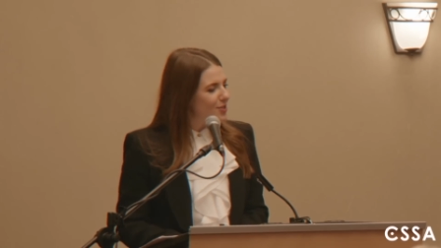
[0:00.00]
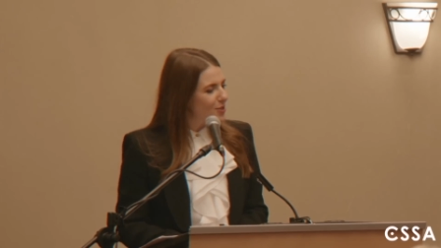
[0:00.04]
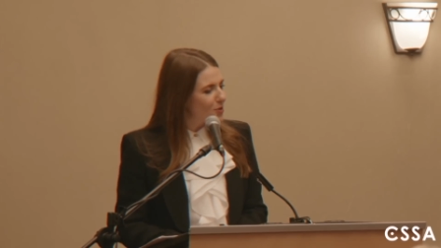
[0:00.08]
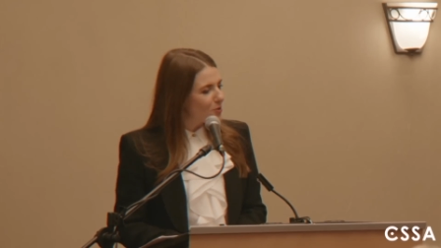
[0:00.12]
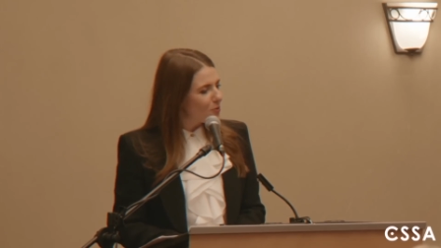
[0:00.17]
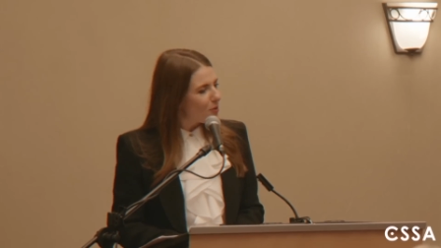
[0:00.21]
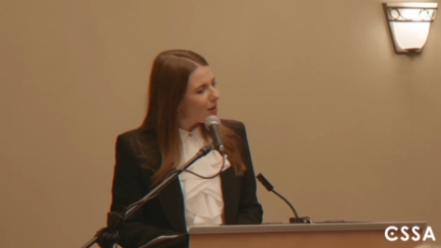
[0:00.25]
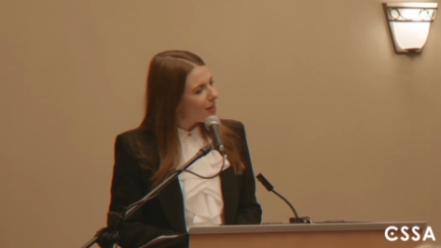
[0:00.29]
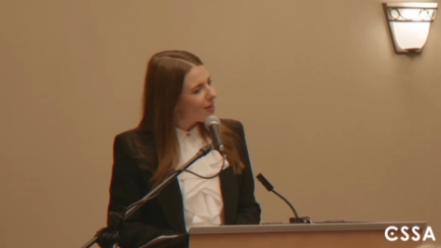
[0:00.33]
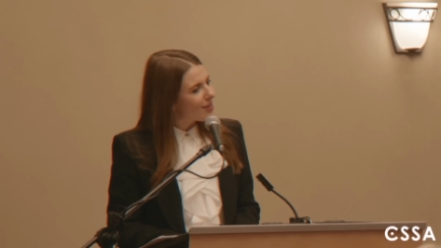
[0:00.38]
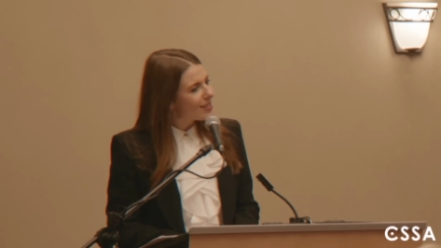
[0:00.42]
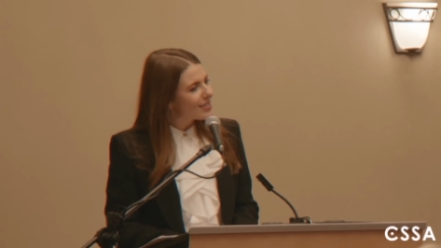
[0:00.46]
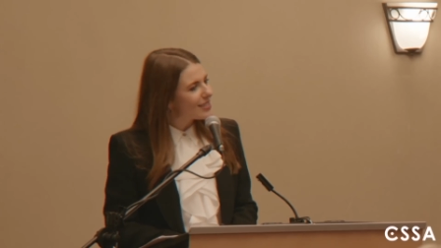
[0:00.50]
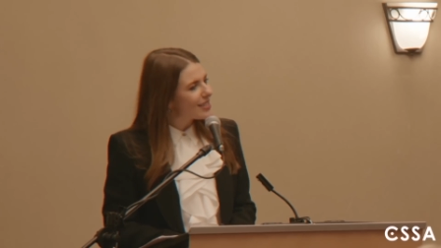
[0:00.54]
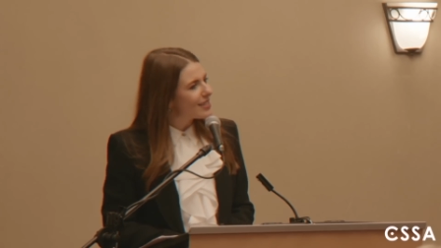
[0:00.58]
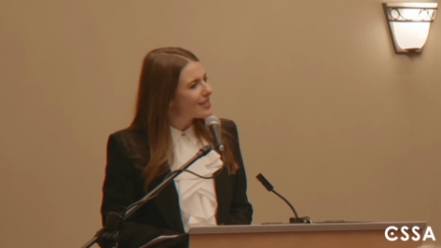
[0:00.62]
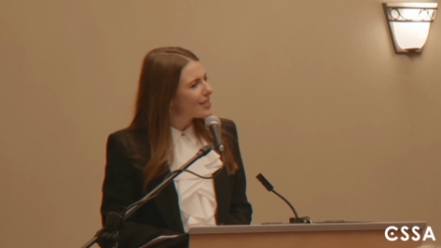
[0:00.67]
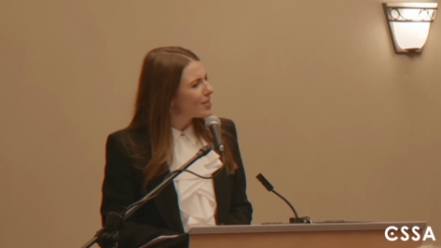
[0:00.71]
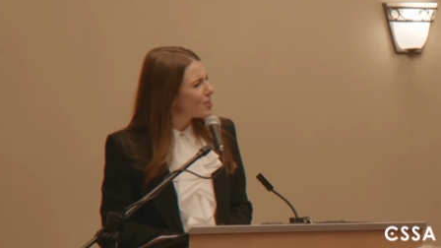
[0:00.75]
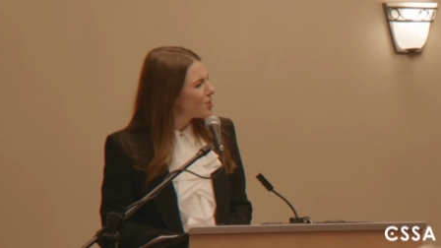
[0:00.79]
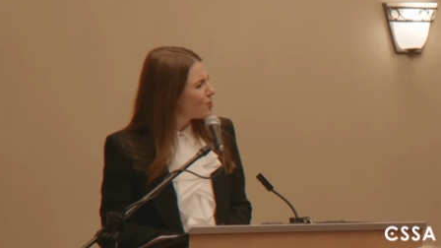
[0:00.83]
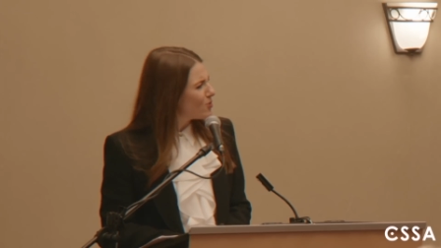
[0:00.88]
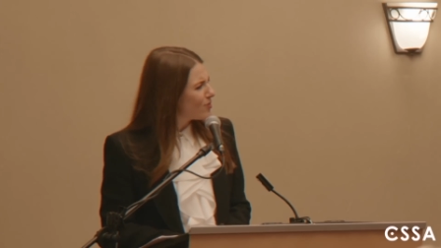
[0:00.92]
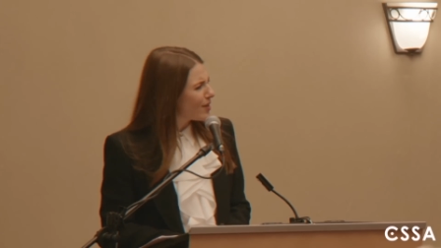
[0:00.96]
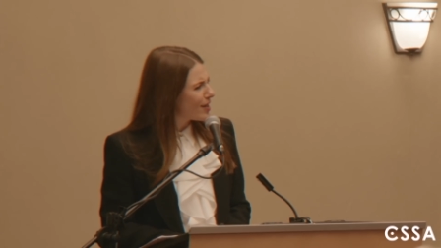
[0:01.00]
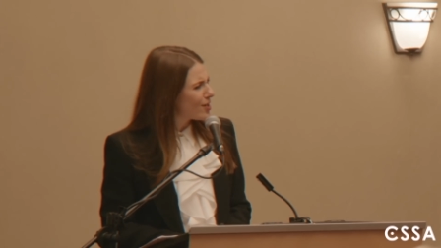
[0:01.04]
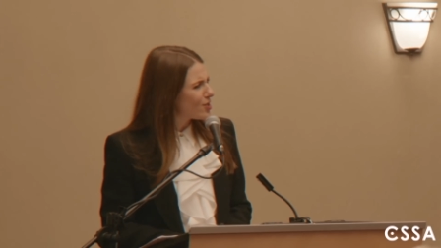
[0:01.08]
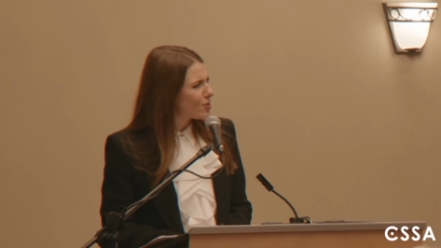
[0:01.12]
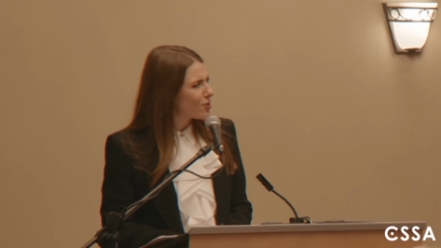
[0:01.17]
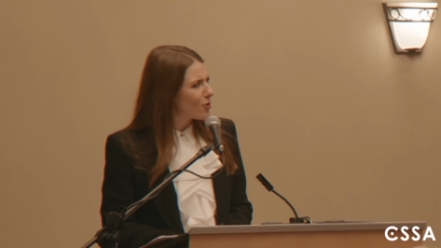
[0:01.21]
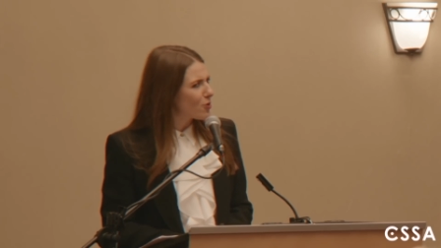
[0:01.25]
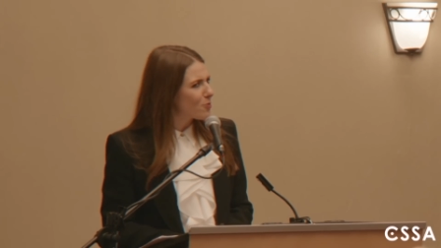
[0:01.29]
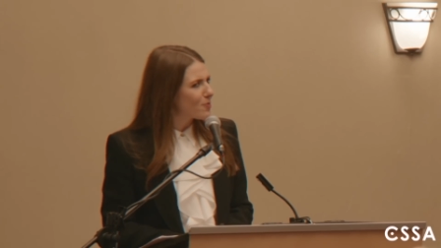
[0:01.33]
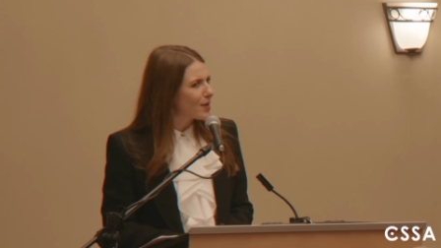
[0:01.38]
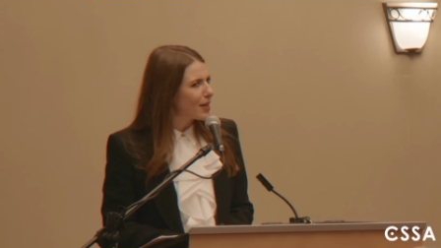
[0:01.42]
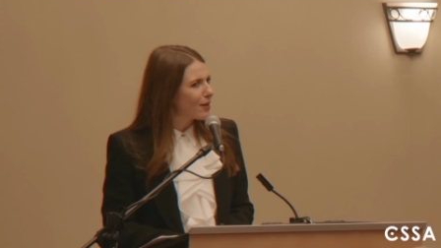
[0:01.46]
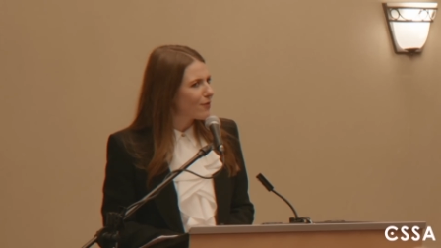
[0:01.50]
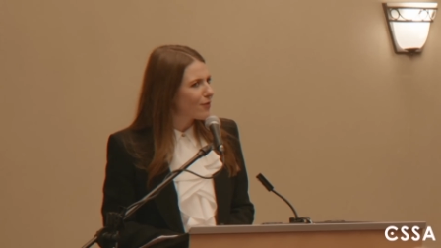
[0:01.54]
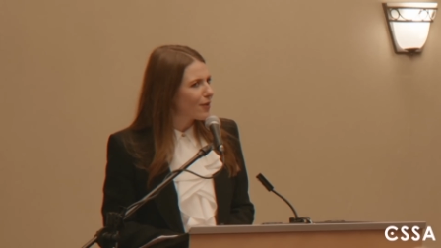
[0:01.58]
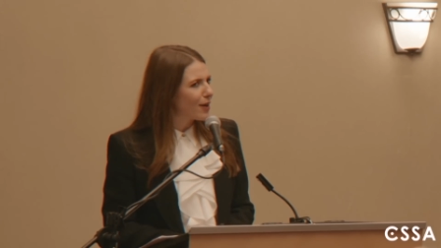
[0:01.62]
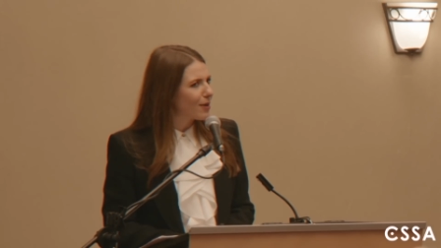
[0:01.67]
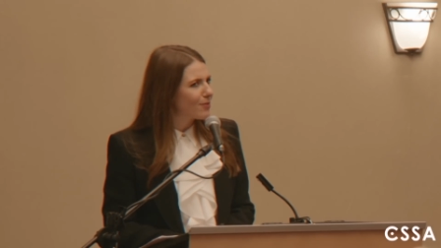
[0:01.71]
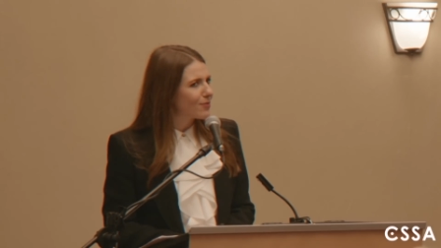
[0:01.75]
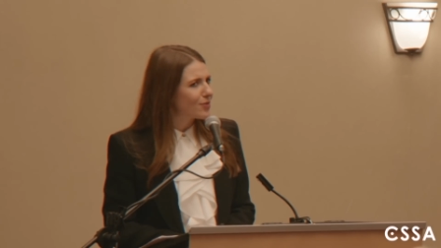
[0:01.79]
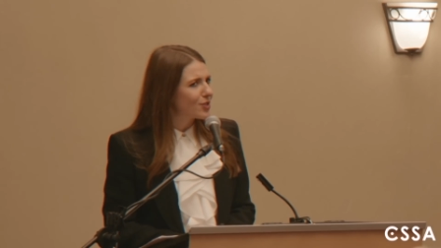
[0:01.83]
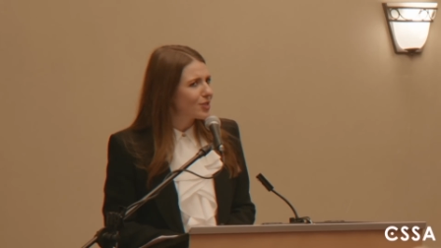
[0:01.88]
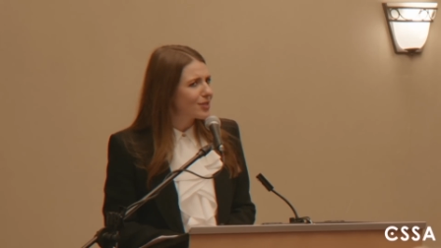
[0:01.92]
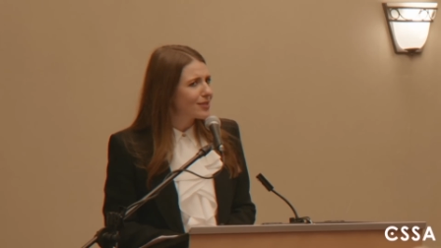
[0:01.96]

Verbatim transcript: so where is it that you get your meat from?